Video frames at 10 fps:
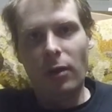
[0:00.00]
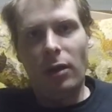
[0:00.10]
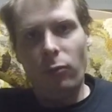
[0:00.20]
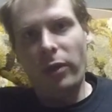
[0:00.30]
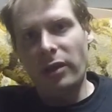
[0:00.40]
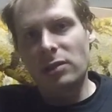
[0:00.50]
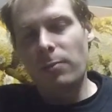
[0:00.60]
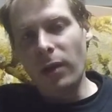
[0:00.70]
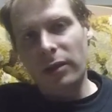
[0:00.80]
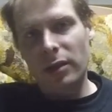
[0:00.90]
when there's
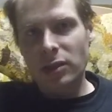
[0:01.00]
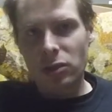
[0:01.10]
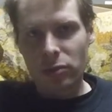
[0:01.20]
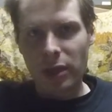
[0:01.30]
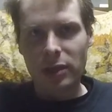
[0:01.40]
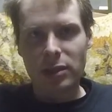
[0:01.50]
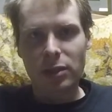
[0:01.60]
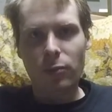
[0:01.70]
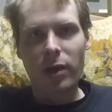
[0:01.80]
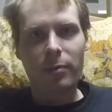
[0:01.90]
blood in the streets,
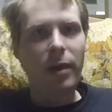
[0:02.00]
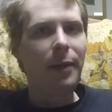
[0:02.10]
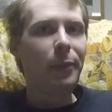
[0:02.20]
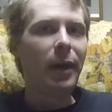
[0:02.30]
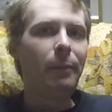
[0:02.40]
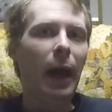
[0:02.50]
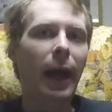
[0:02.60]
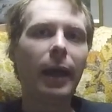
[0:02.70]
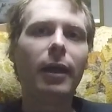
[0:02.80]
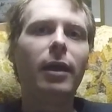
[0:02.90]
you want to
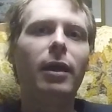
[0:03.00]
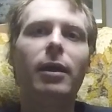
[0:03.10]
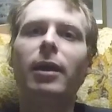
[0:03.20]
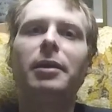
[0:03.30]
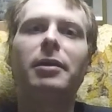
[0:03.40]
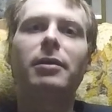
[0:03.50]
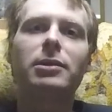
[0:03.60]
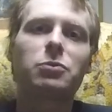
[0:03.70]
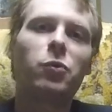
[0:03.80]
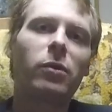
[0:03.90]
buy, and
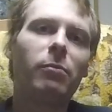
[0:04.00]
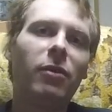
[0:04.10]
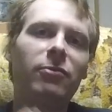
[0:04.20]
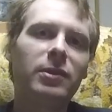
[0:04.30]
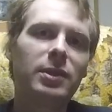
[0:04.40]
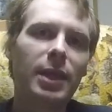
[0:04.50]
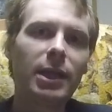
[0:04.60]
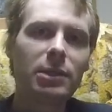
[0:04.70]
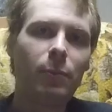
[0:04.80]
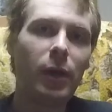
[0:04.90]
as Warren Buffett
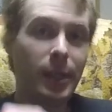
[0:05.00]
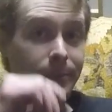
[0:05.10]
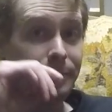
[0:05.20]
says. But